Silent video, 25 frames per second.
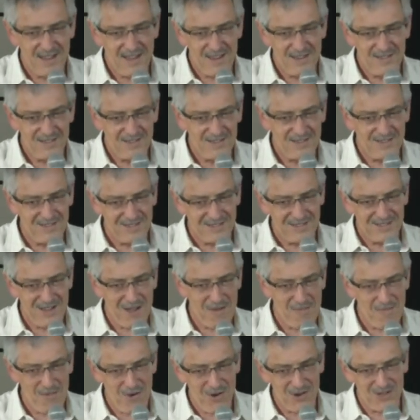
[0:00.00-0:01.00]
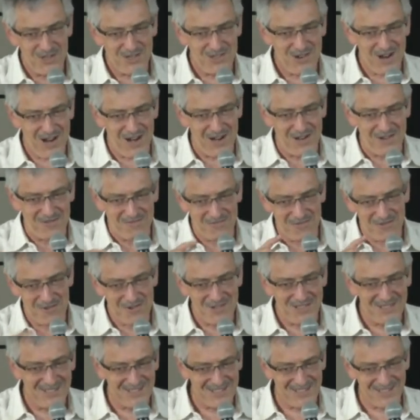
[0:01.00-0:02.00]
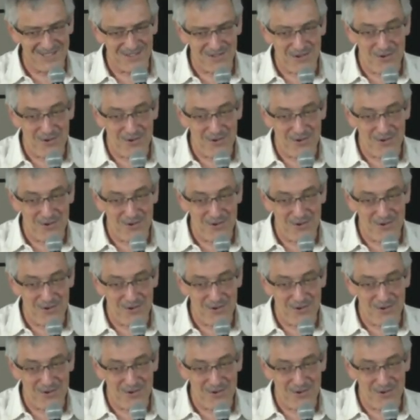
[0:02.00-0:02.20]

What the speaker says: and some Australian waters,